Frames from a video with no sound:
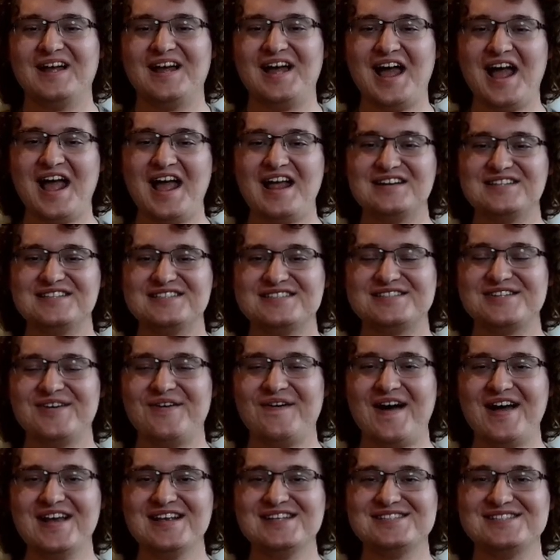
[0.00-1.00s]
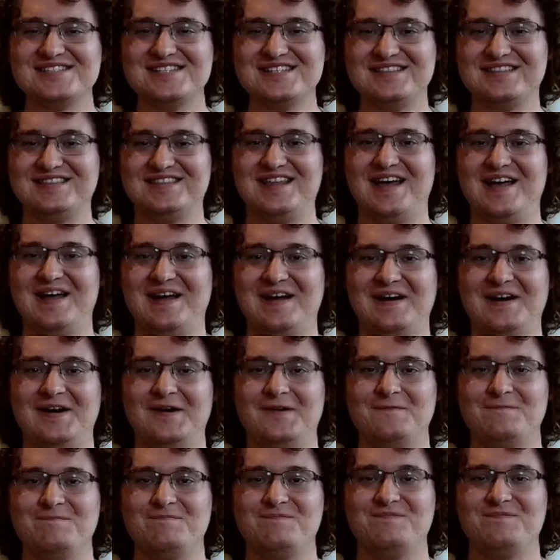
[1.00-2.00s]
and so I sit
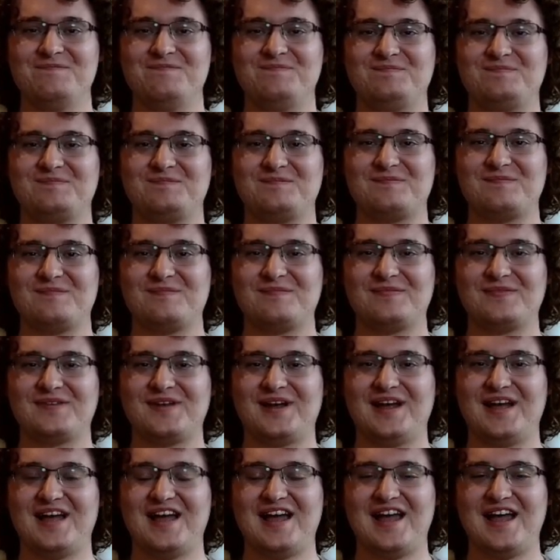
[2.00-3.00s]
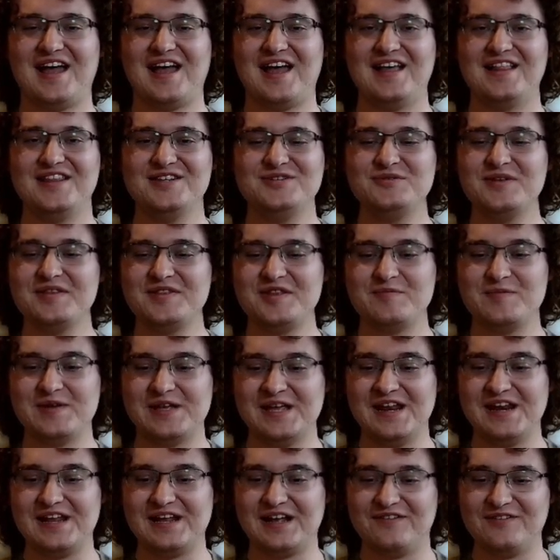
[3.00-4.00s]
there this is at the
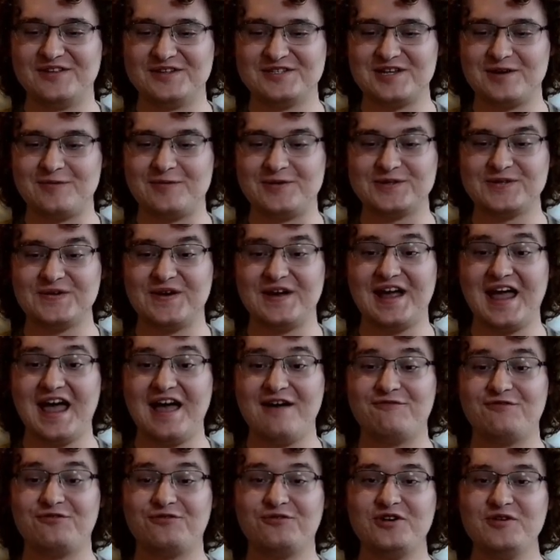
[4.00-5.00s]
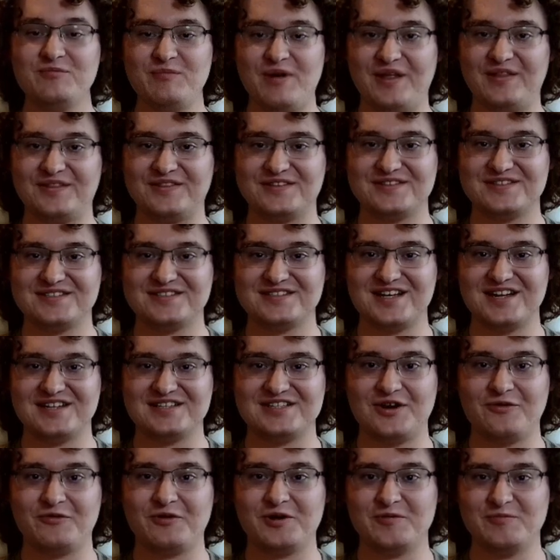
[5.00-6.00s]
beginning of the summer, so I have three months
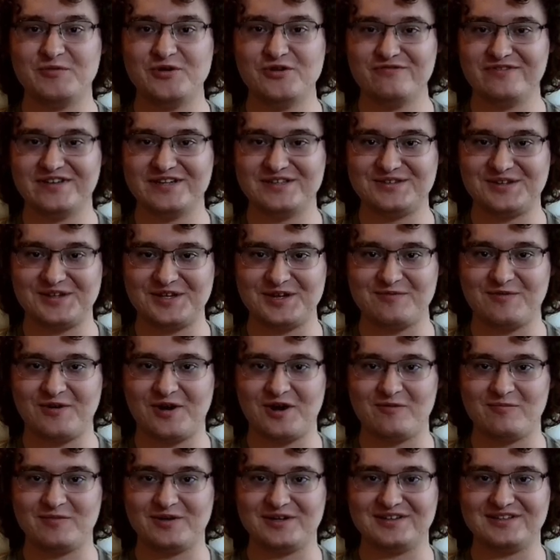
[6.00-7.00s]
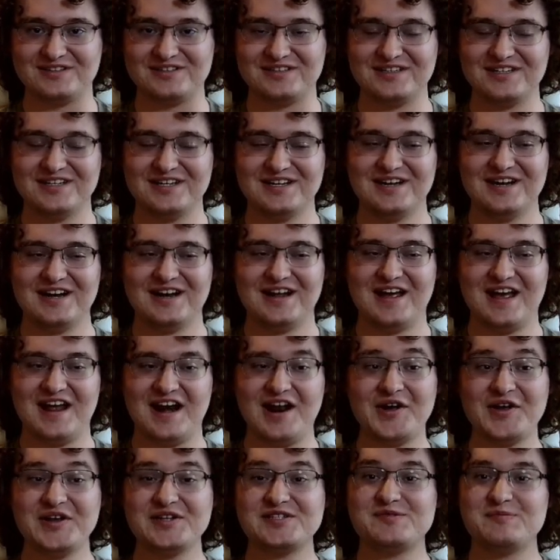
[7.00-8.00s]
until we move into the apartment, and
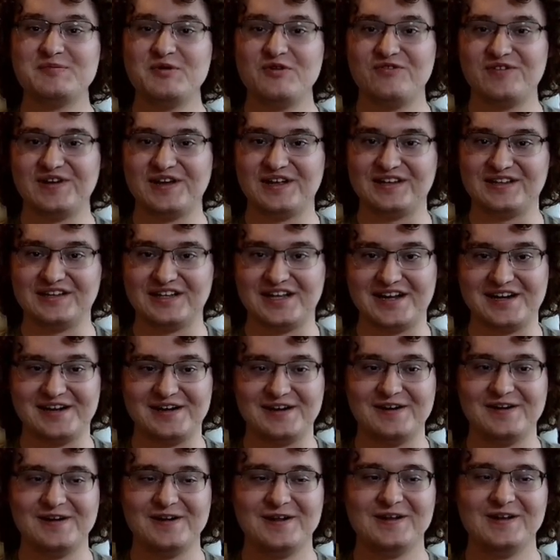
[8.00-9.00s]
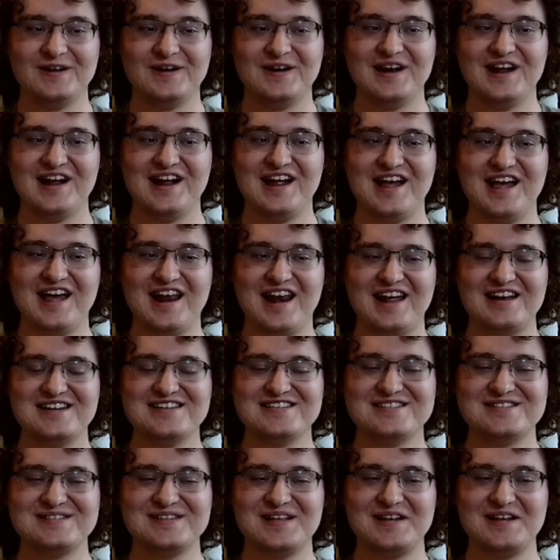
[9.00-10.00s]
I'll get to moving in later. And I
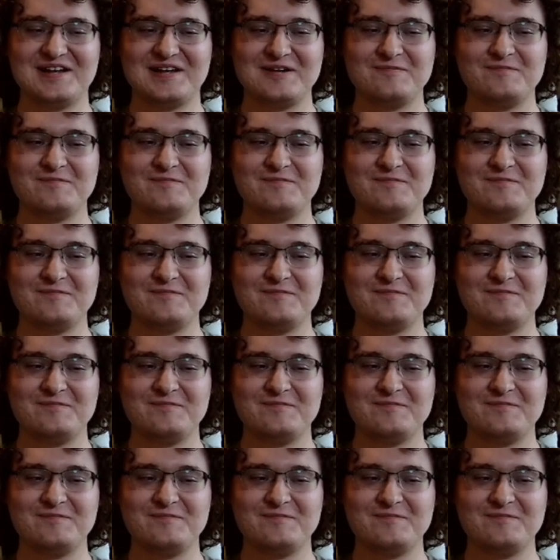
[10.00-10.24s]
just like